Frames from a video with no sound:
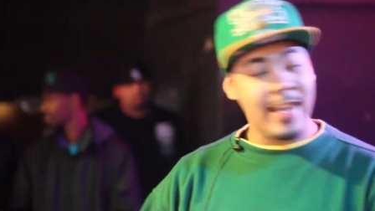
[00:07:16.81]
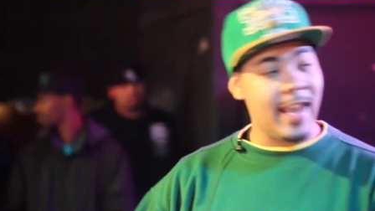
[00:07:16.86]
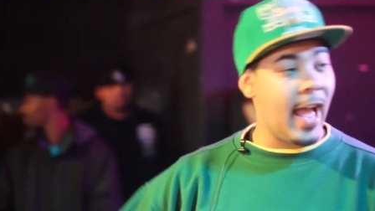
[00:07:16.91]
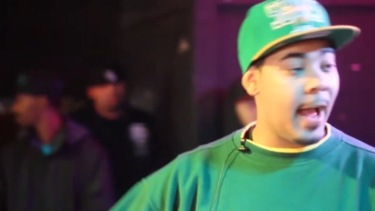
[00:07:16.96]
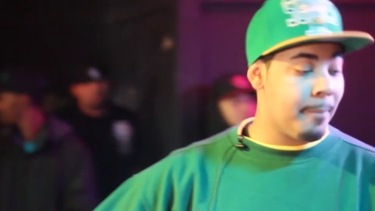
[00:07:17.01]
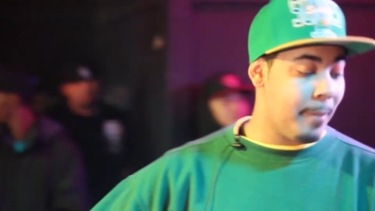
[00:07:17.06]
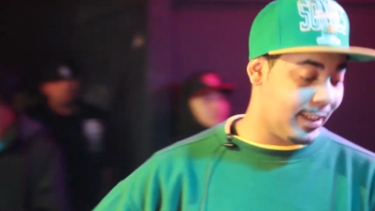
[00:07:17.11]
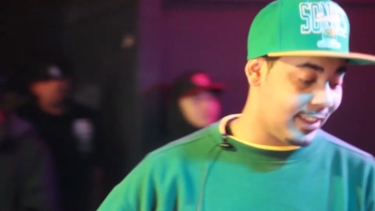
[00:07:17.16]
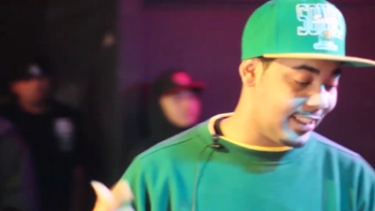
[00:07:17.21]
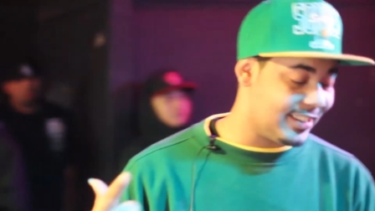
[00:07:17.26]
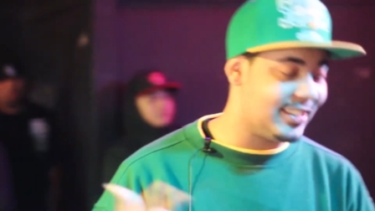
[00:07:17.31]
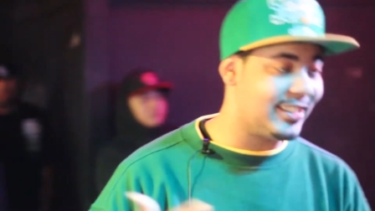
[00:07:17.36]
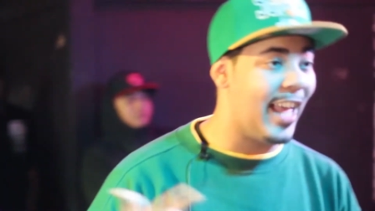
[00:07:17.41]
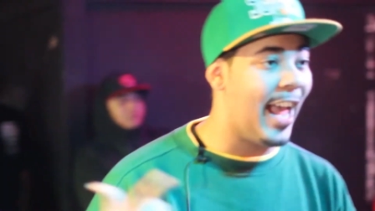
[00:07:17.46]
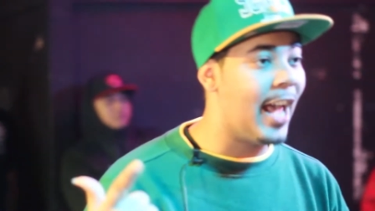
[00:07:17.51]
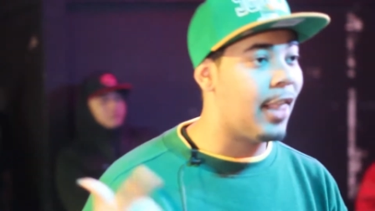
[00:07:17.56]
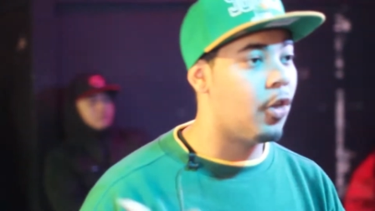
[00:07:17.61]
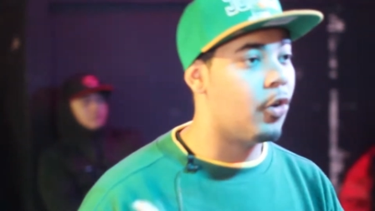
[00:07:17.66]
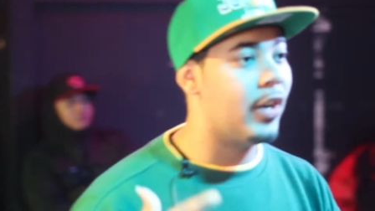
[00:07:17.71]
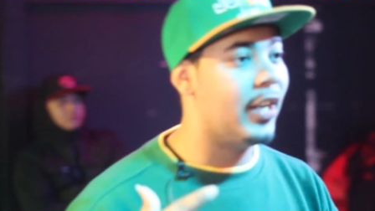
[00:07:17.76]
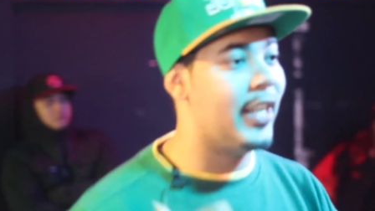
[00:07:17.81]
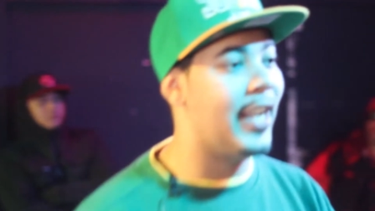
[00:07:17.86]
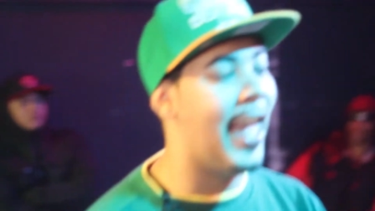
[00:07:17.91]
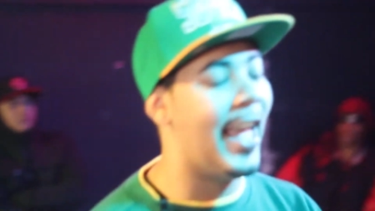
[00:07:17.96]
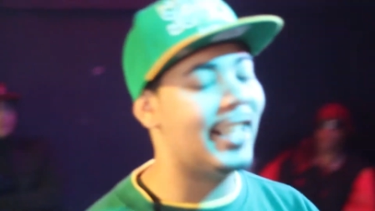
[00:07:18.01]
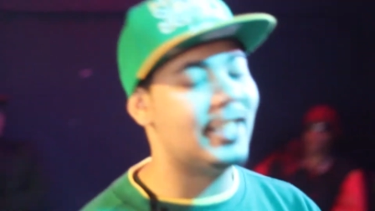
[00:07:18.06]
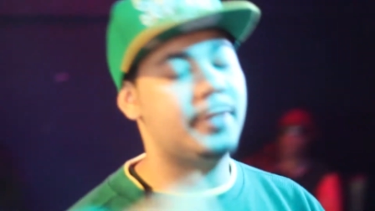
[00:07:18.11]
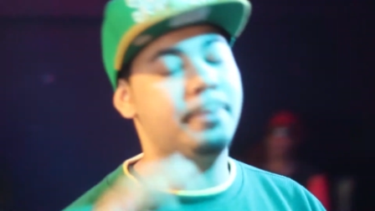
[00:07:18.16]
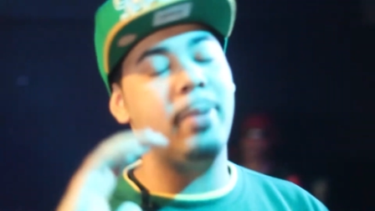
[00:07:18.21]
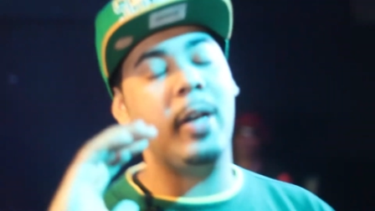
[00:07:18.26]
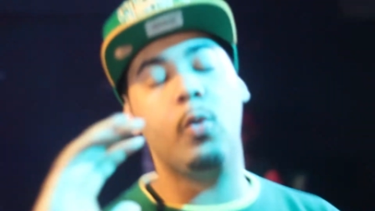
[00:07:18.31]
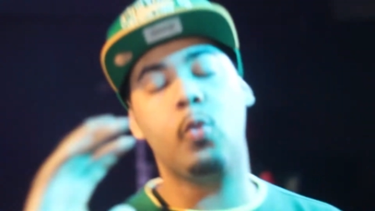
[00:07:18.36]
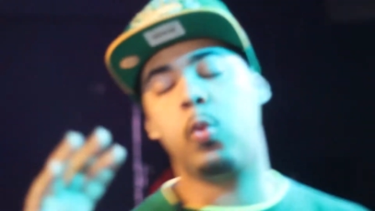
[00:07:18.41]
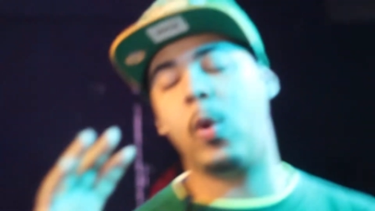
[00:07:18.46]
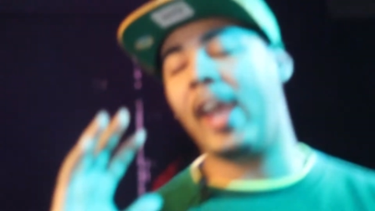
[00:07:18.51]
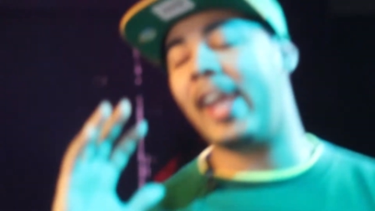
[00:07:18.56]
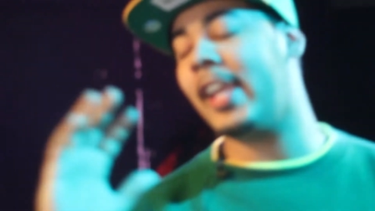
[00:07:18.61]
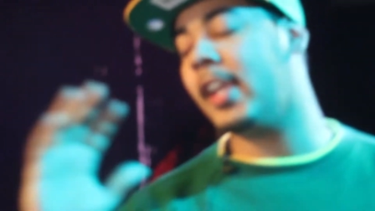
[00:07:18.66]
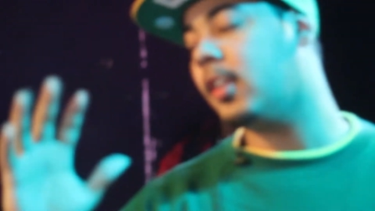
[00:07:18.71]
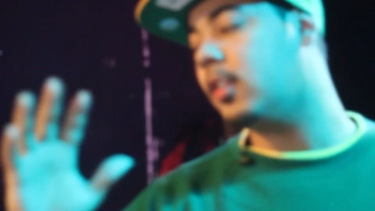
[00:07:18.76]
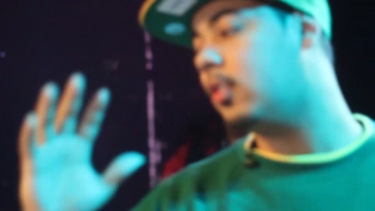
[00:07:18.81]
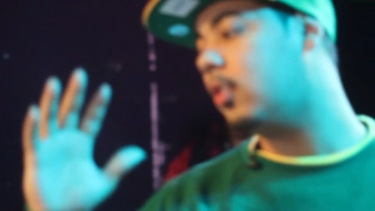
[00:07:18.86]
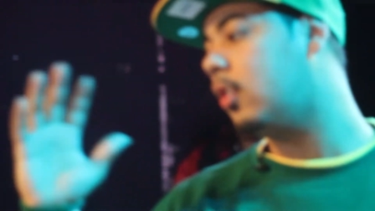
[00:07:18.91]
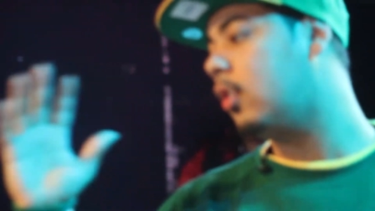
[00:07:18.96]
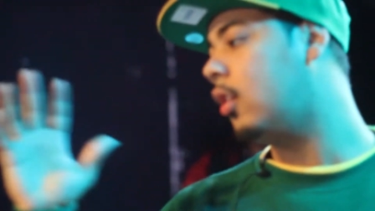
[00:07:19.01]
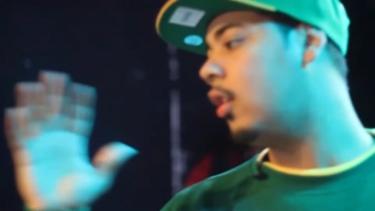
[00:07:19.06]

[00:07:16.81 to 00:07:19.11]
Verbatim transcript: Now I'm about to style on the next, but wait.